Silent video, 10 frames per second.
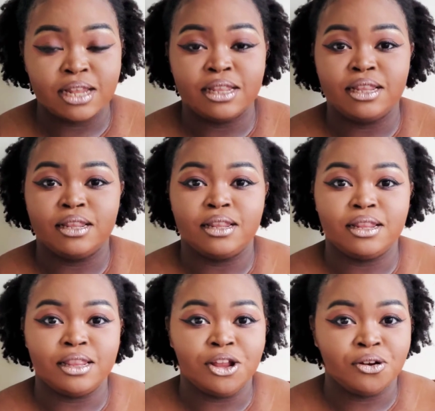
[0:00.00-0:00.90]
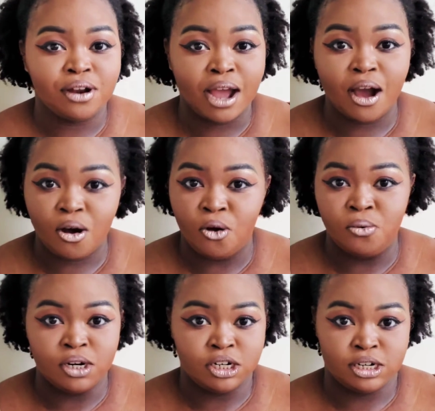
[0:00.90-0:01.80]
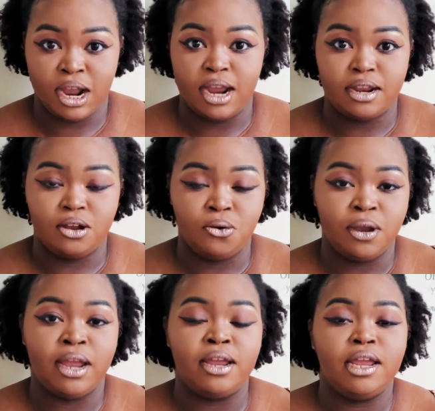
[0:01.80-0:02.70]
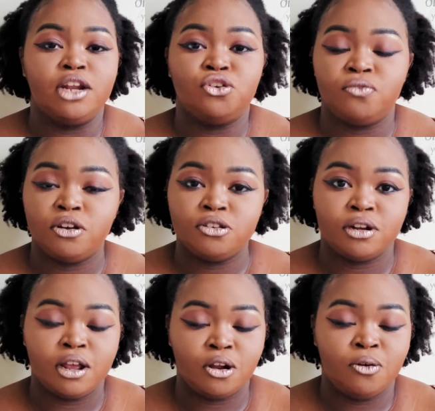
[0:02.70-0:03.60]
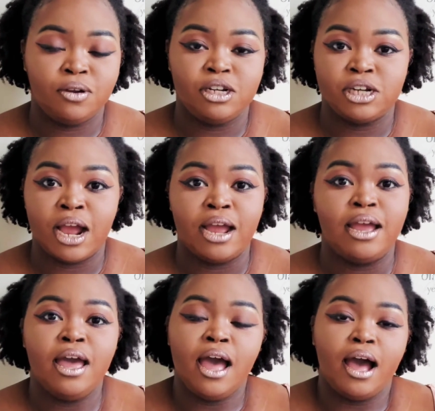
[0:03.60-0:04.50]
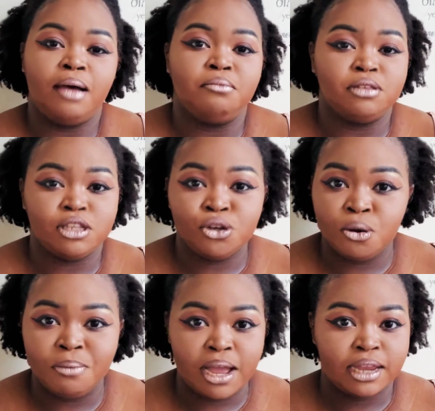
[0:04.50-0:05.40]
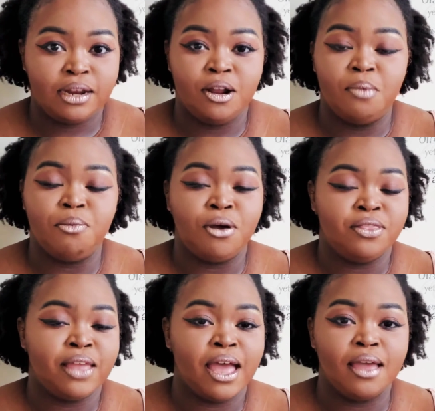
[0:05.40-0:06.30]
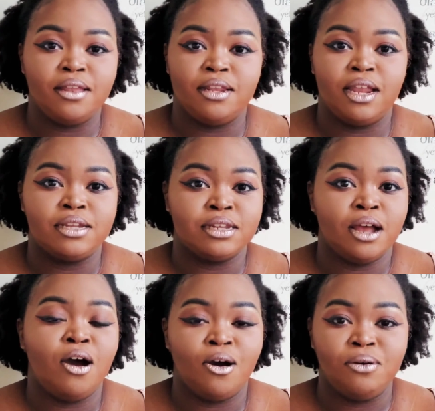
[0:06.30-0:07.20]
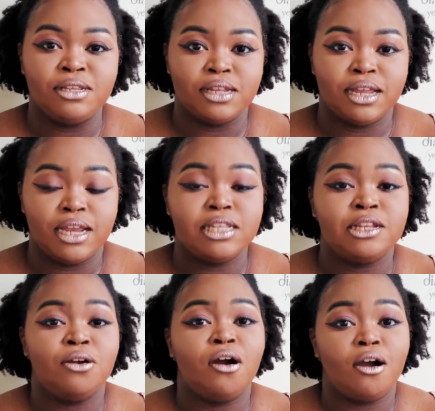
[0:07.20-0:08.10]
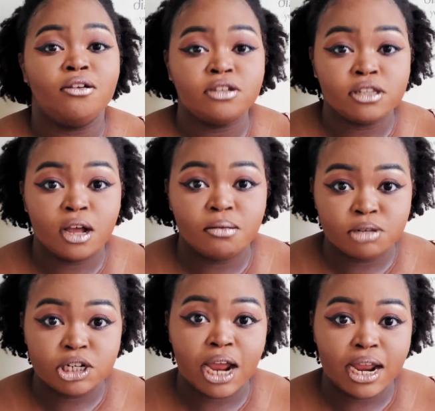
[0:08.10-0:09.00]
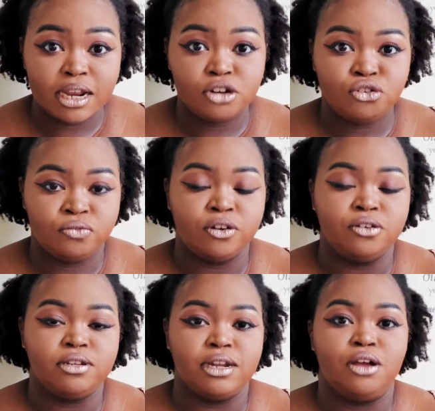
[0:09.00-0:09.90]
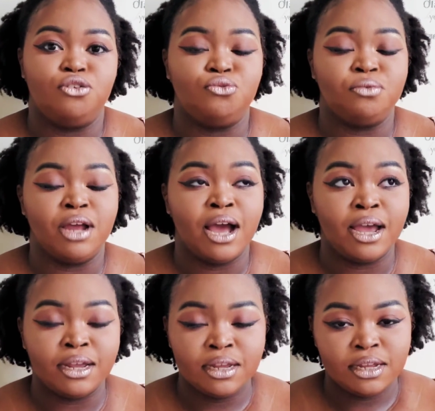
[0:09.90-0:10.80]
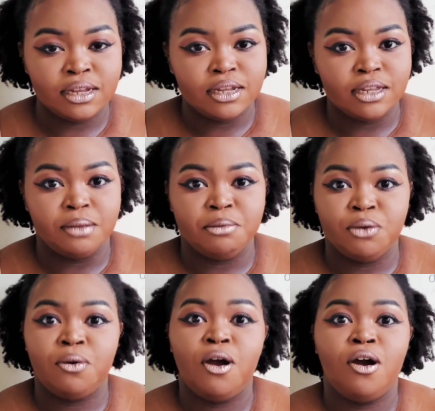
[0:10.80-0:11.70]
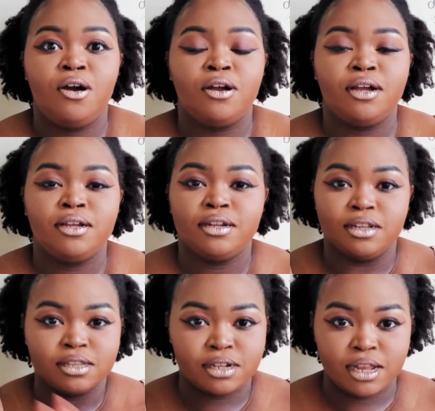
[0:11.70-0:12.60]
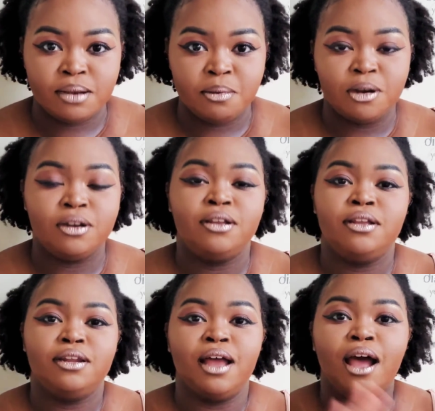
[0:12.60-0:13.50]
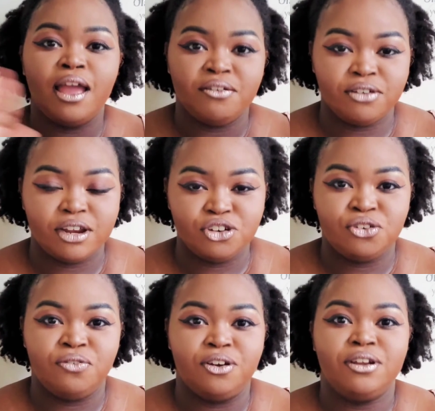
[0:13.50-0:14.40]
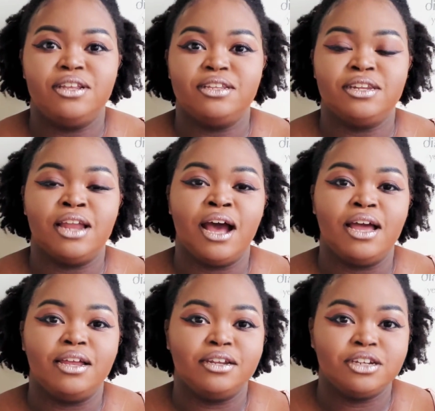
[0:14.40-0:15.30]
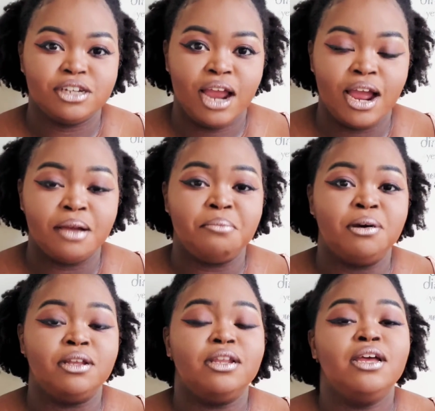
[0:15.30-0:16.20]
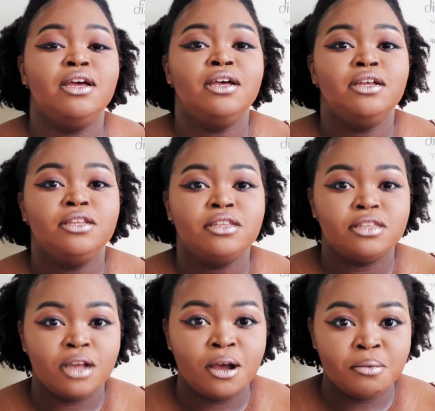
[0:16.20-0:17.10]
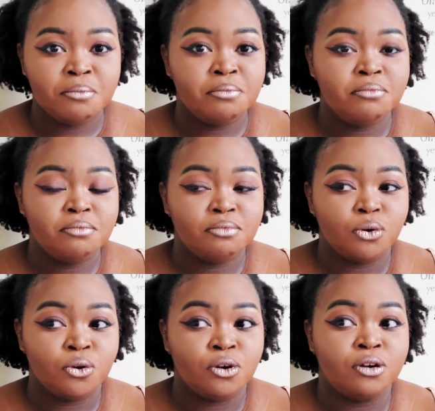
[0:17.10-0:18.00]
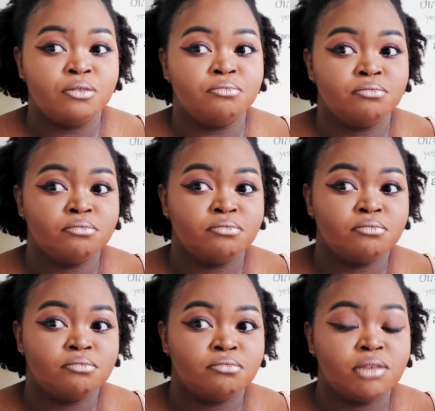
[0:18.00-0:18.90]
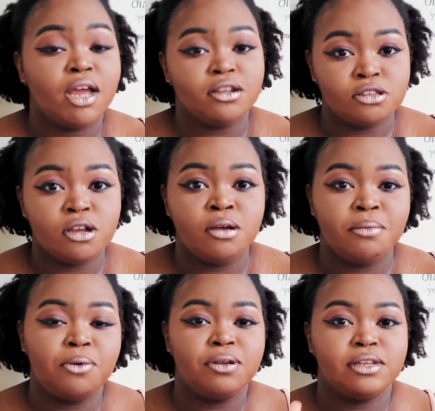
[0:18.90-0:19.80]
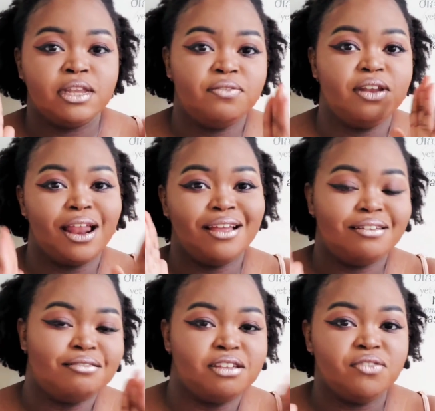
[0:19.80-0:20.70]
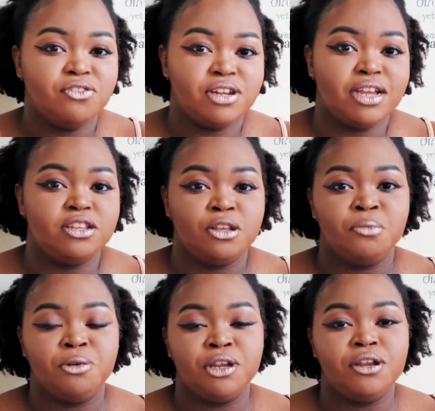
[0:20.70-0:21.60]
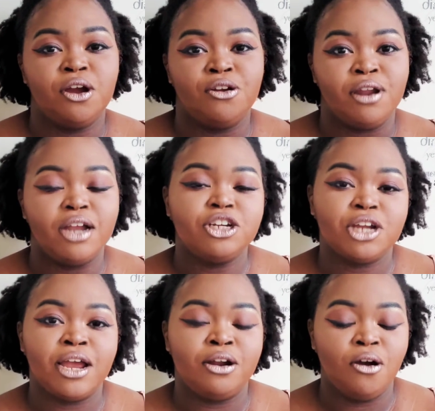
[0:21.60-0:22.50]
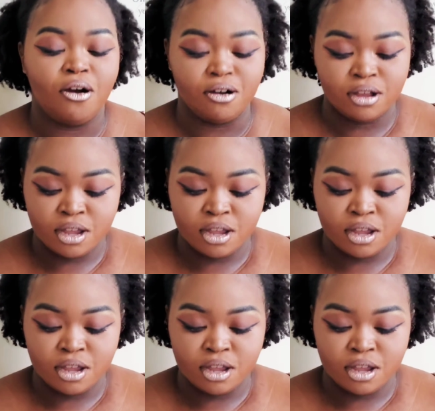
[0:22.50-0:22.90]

that they're not always shy, okay? Introverts are not always shy. I'm still backing up on that. That's not always the case. There are some shy introverts. Now, do not get me wrong. Disclaimer, not every introvert is not shy, but some, I would give or take, some are not shy at all.